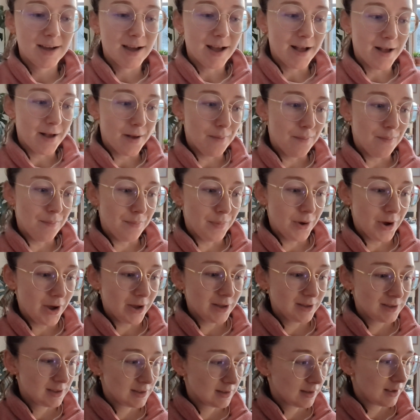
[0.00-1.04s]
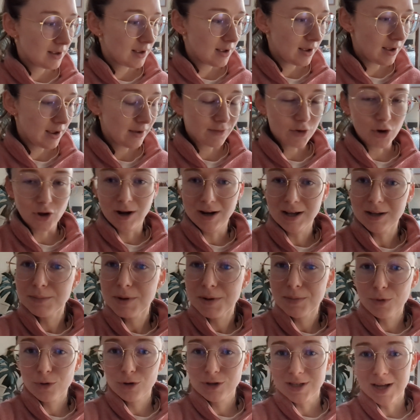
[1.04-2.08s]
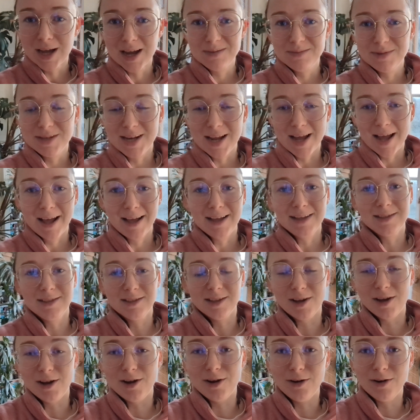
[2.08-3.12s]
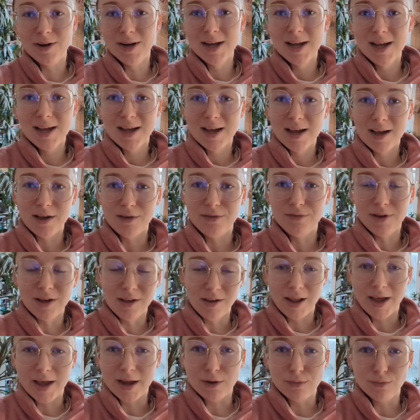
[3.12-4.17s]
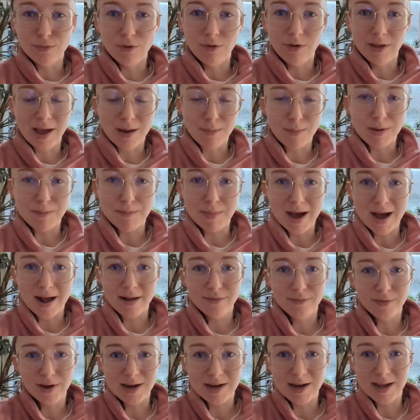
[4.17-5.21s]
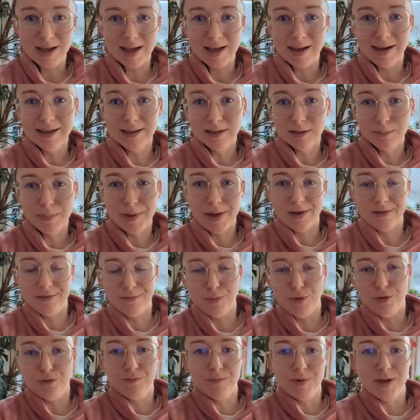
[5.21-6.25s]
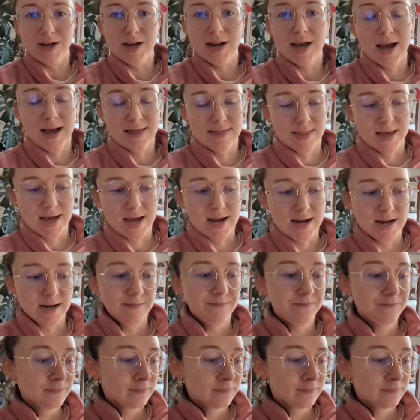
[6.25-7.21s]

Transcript: but I've got a little bit more time today, so I felt like rolling out my mat, finding a little bit of movement, and then